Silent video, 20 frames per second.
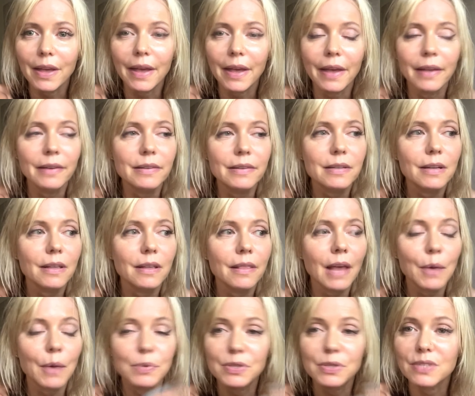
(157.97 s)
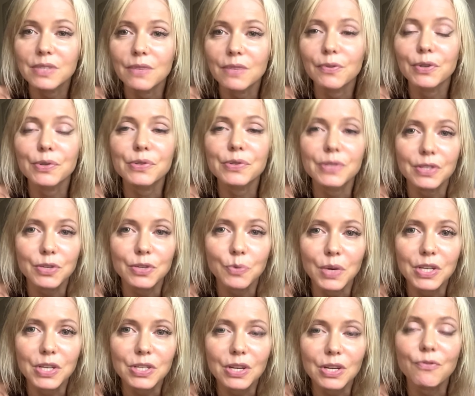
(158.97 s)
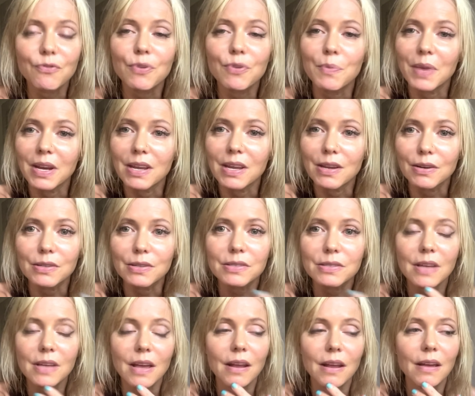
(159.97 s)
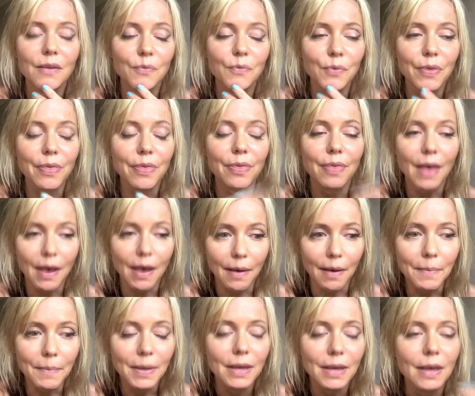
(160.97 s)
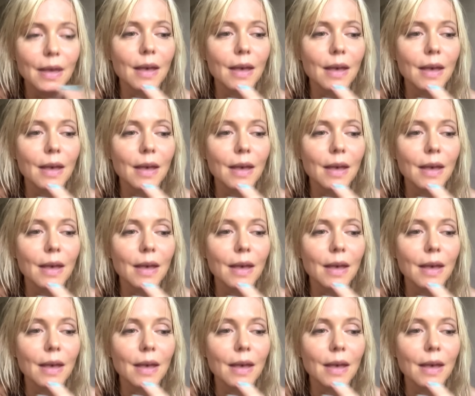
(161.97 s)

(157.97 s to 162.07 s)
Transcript: And that was a difficult situation for many years with them.